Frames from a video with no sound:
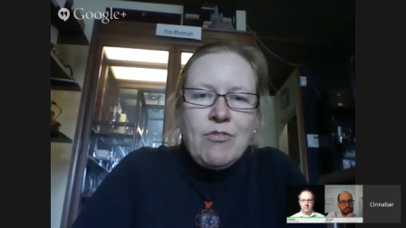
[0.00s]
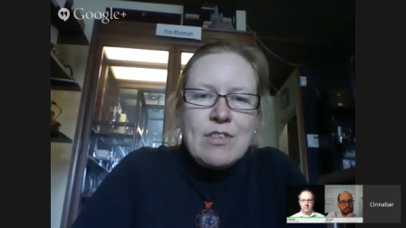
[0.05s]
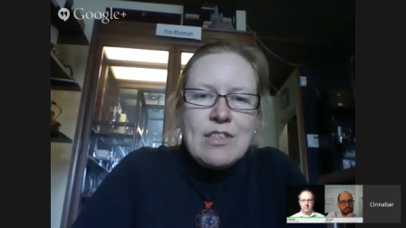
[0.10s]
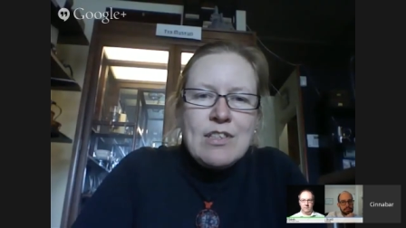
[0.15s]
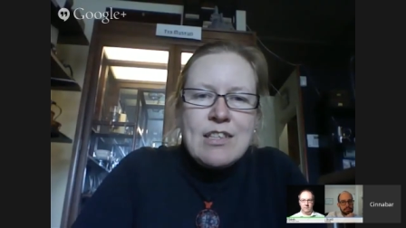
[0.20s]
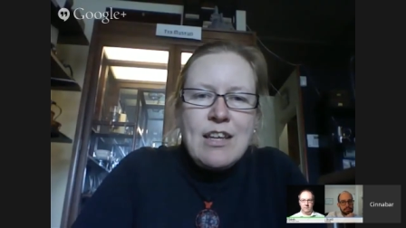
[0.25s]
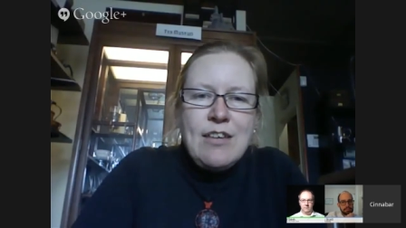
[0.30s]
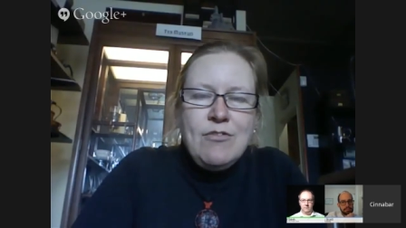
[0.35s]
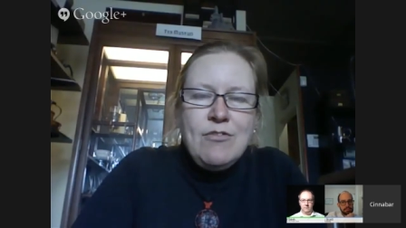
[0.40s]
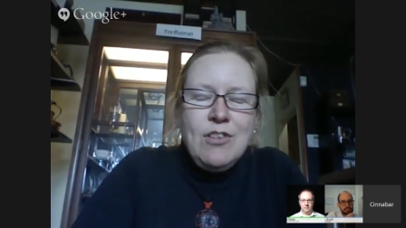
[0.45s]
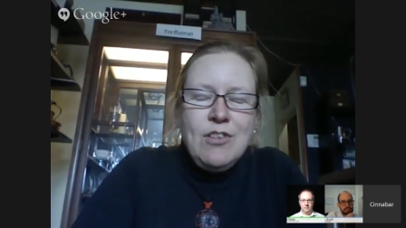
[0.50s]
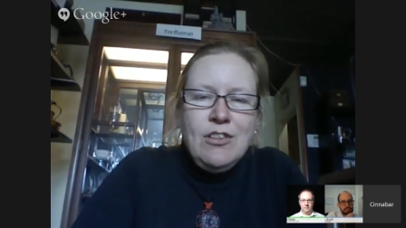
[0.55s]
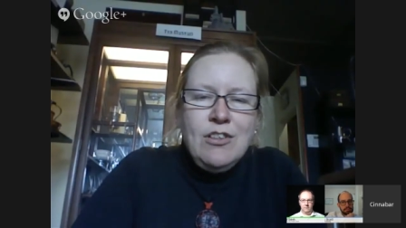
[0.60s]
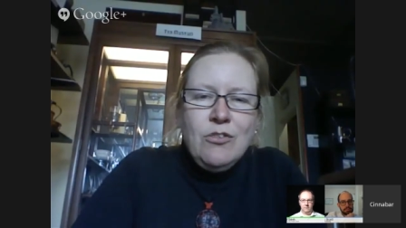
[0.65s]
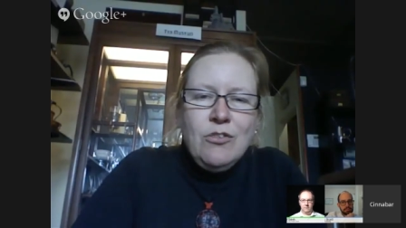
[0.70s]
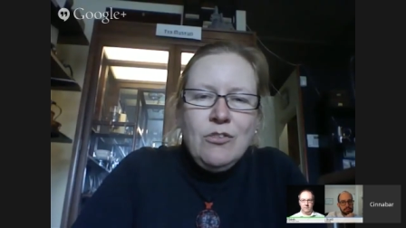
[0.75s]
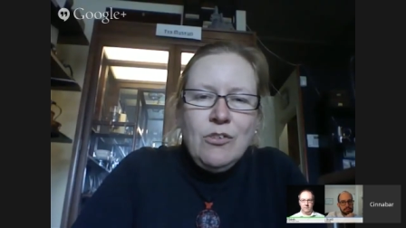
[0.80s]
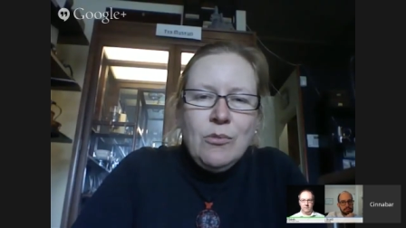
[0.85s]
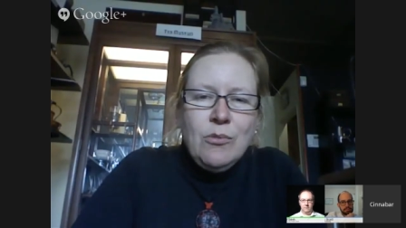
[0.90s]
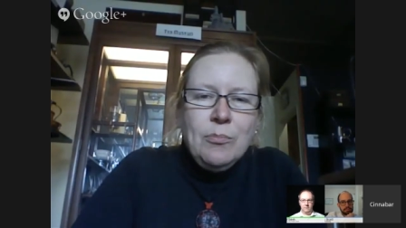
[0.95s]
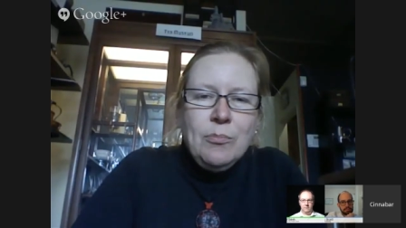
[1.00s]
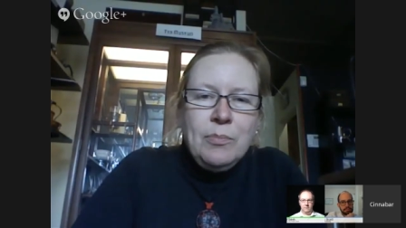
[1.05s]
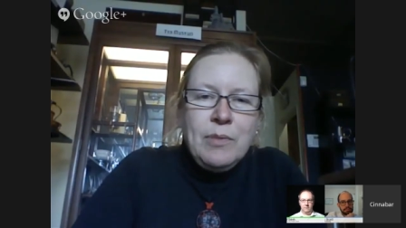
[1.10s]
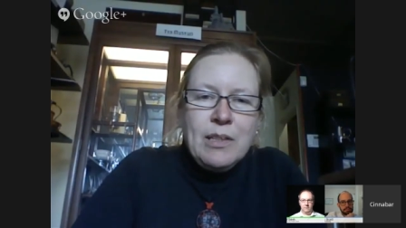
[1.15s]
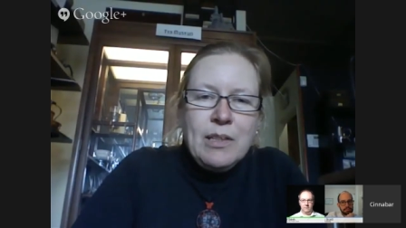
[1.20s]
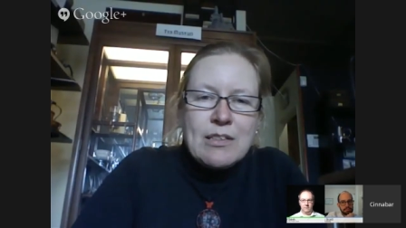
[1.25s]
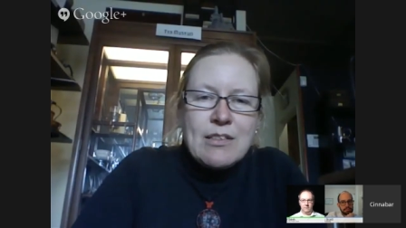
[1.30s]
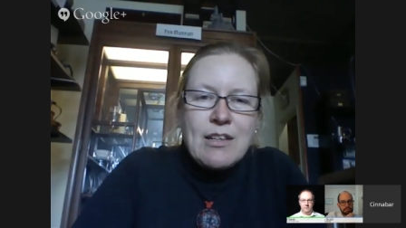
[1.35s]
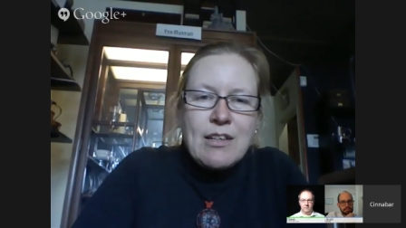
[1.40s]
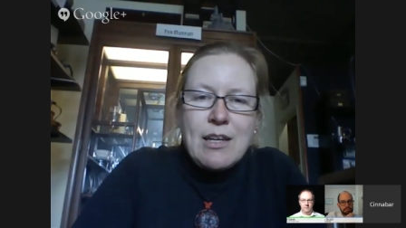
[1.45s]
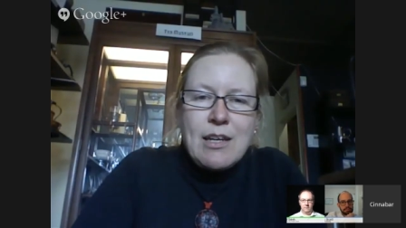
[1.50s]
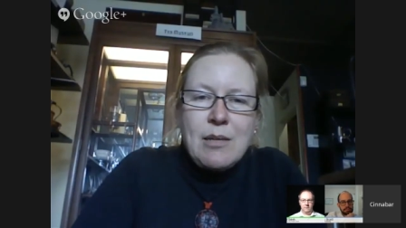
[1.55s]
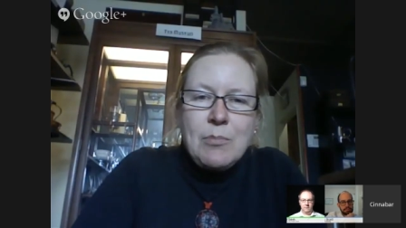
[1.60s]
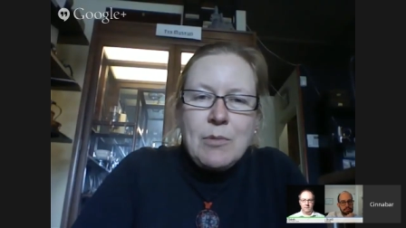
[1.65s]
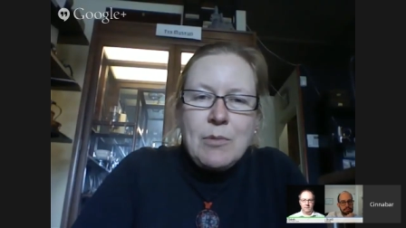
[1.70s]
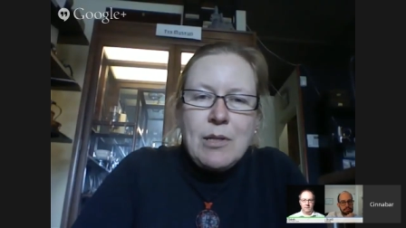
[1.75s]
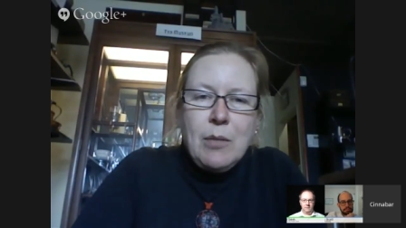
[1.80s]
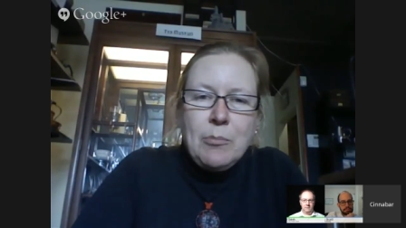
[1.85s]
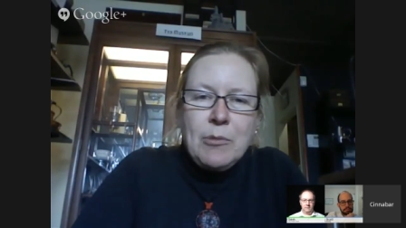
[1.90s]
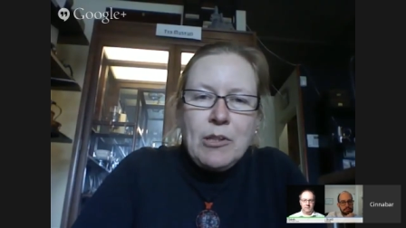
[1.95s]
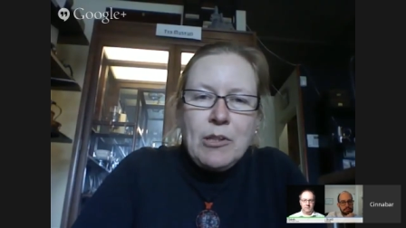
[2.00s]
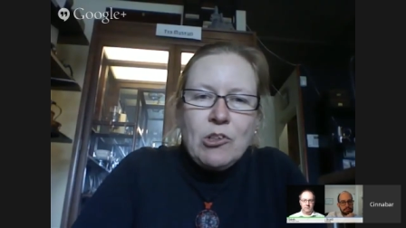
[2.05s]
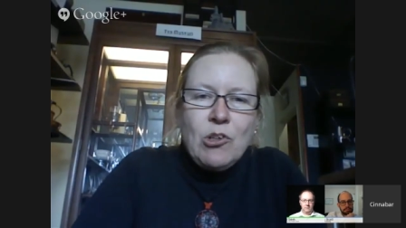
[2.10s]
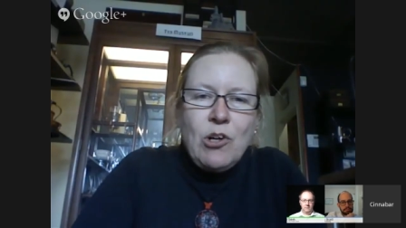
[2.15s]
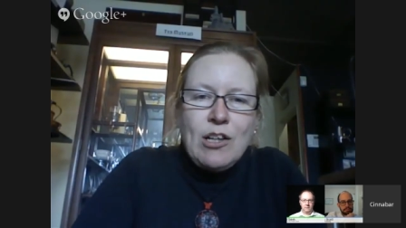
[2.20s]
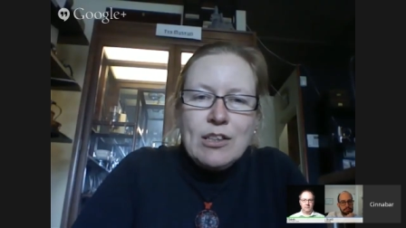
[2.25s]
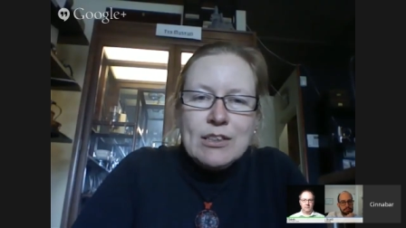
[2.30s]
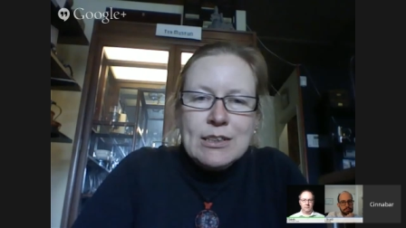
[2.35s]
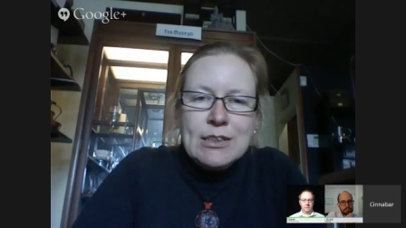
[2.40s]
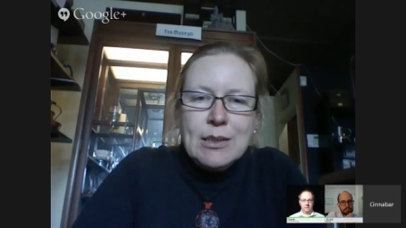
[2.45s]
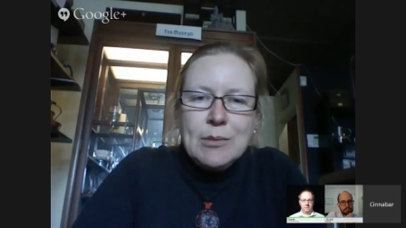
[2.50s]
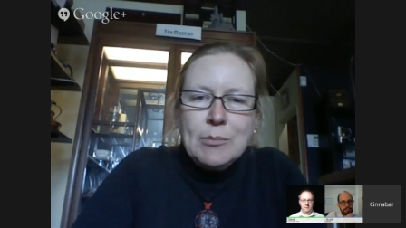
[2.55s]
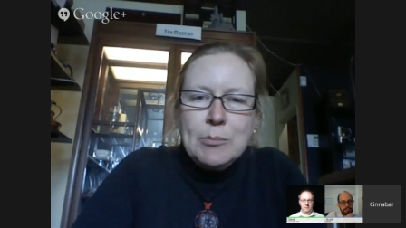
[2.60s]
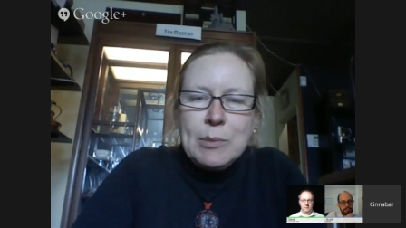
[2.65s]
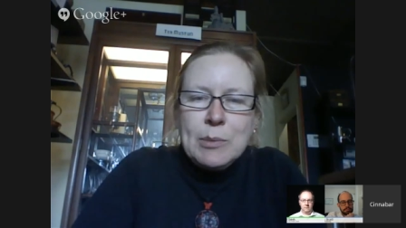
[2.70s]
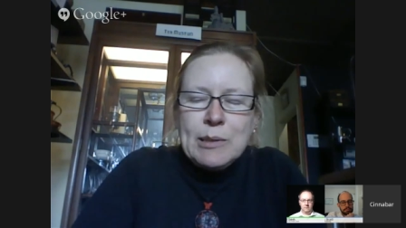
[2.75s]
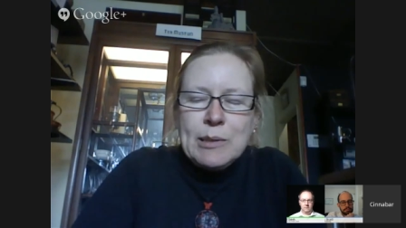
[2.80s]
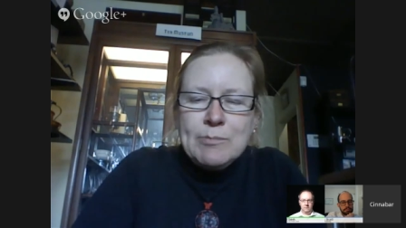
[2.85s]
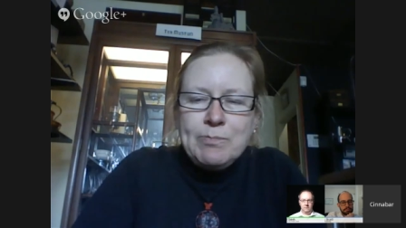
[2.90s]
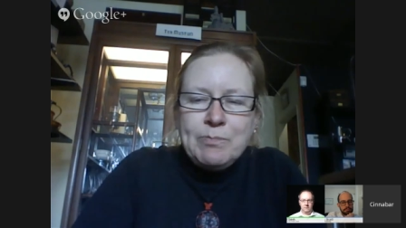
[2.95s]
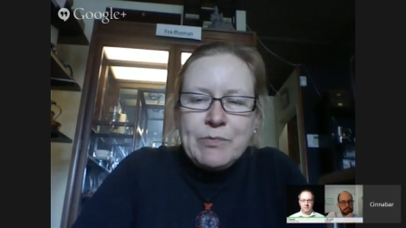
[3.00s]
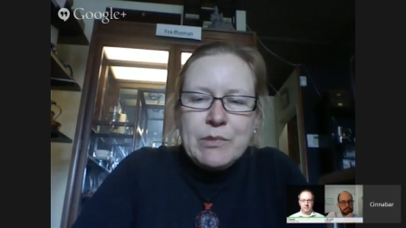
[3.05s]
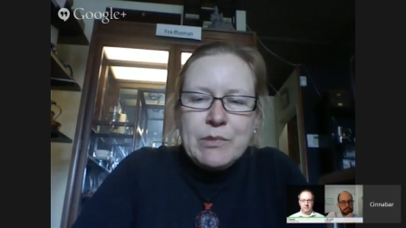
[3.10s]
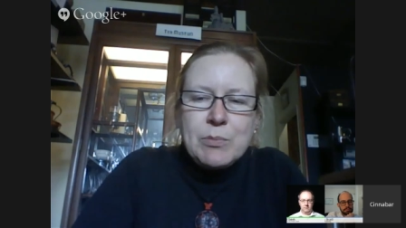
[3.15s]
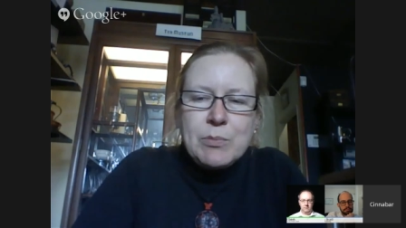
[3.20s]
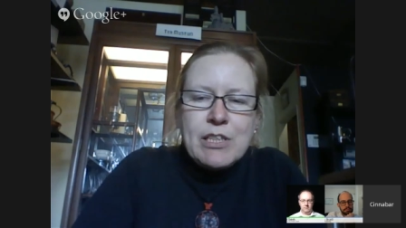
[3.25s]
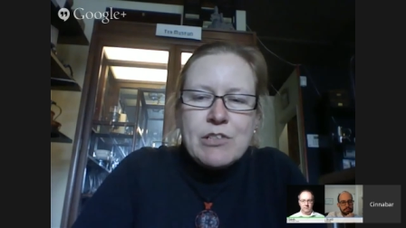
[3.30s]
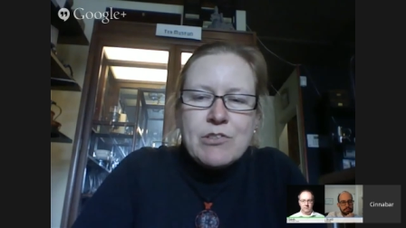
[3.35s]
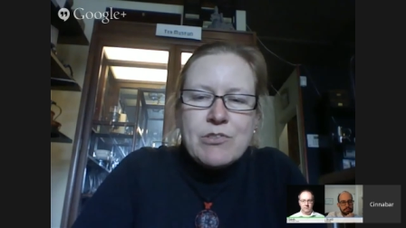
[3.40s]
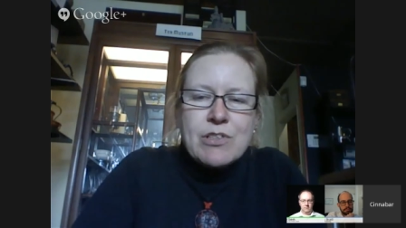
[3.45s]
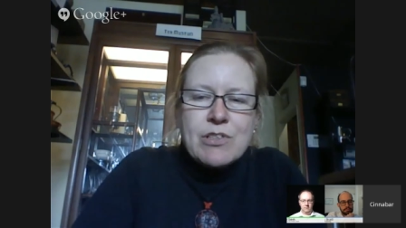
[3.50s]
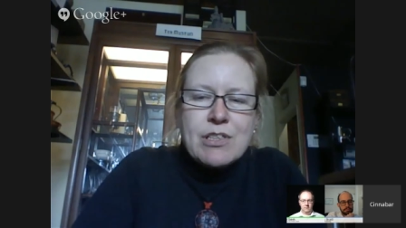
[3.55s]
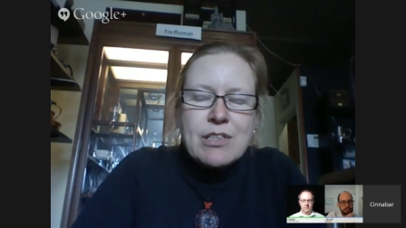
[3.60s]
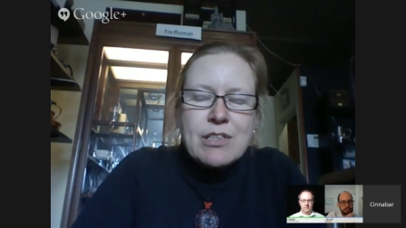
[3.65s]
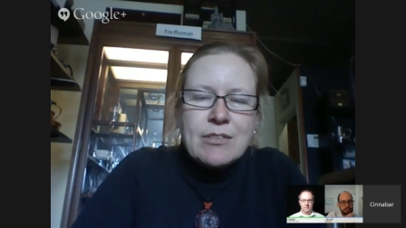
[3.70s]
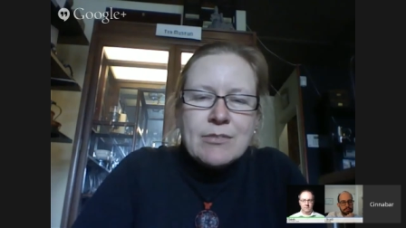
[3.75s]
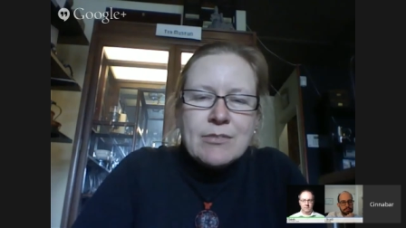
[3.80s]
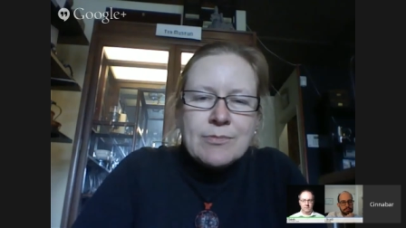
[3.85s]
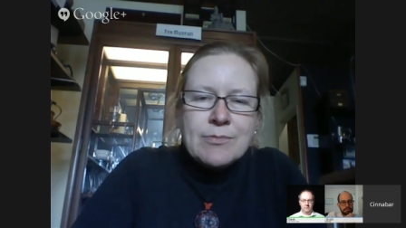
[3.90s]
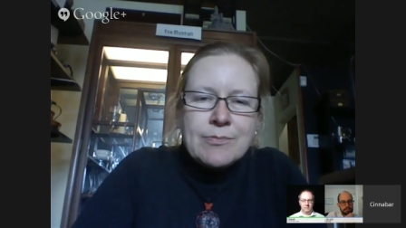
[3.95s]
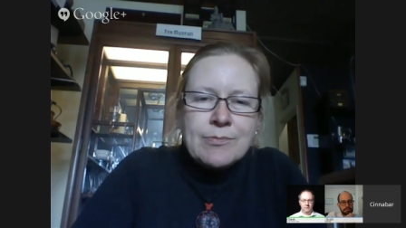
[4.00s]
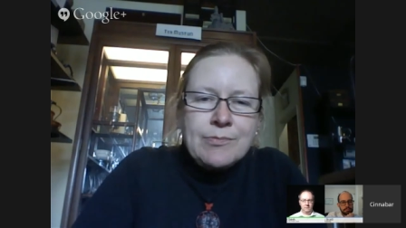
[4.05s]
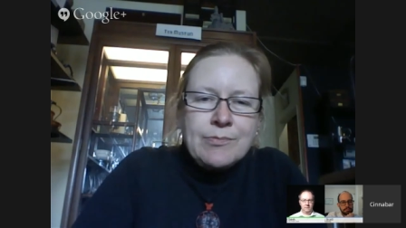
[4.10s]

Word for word: saved to YouTube because I keep coming across them, but it's pretty interesting.